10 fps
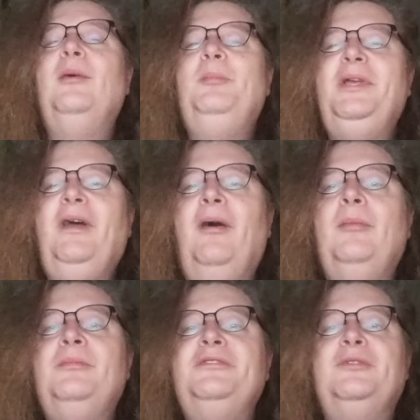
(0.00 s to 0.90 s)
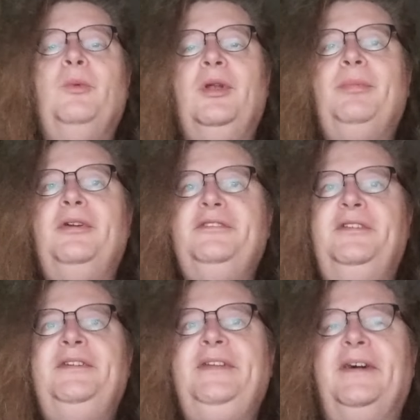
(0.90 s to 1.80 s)
becomes what a
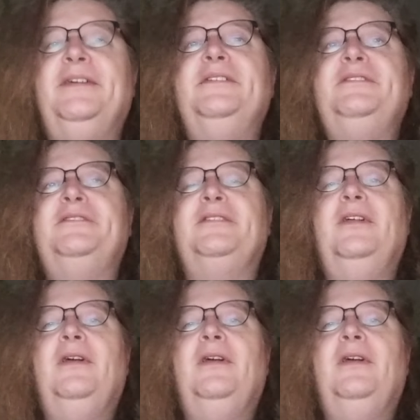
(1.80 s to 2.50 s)
person does.